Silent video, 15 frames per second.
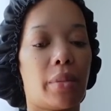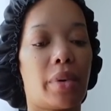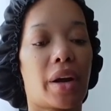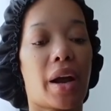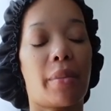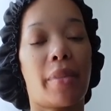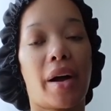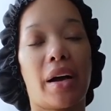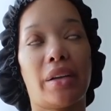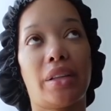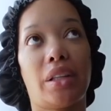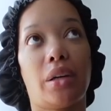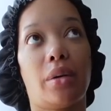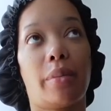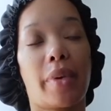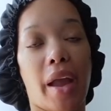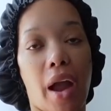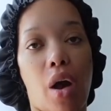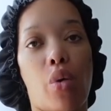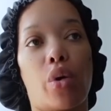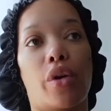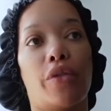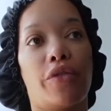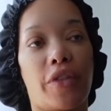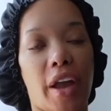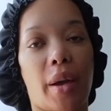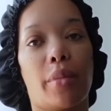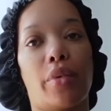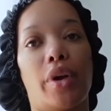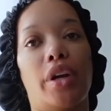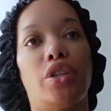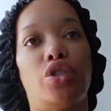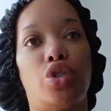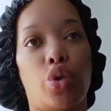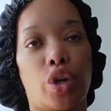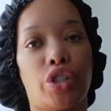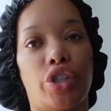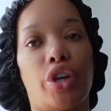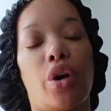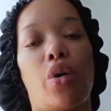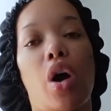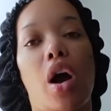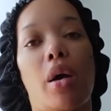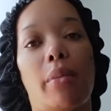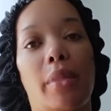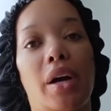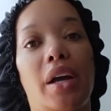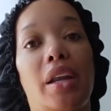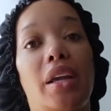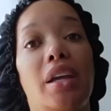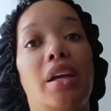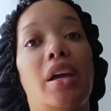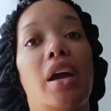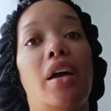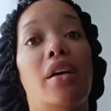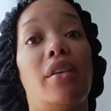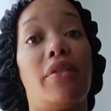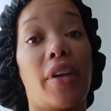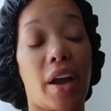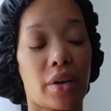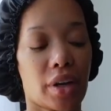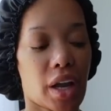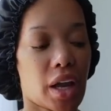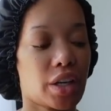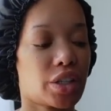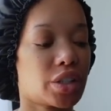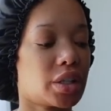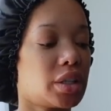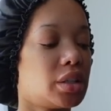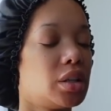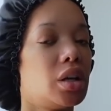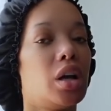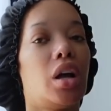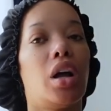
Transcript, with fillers: but I bought the Power Fabric Giorgio Armani foundation.